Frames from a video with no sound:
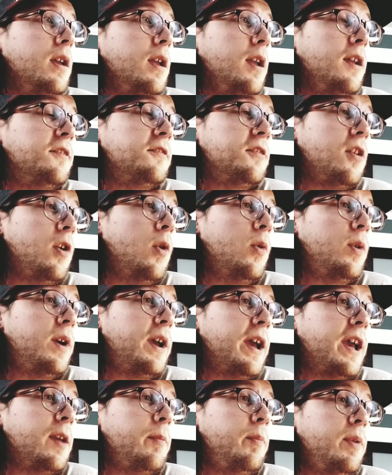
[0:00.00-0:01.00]
It's
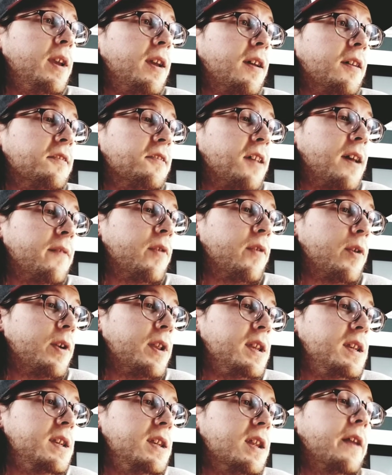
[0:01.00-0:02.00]
okay because I've
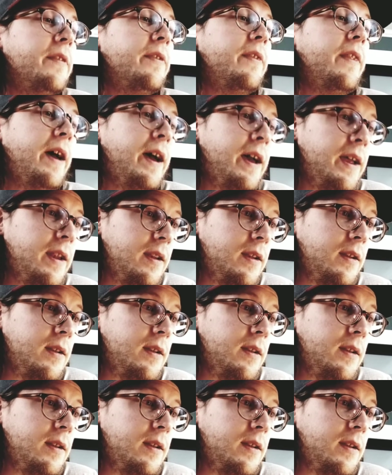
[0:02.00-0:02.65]
already done that.